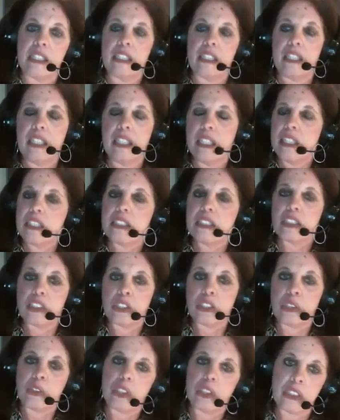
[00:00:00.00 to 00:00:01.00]
he is
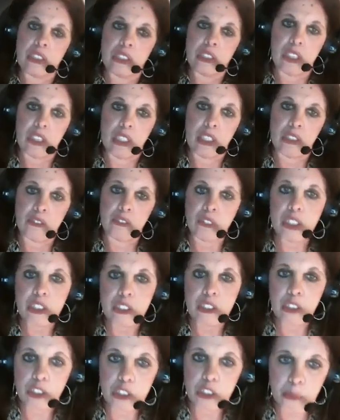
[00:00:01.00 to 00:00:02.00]
doing a
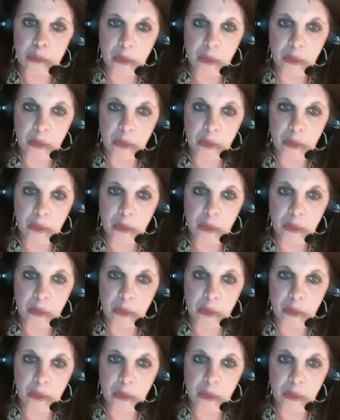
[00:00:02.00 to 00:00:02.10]
research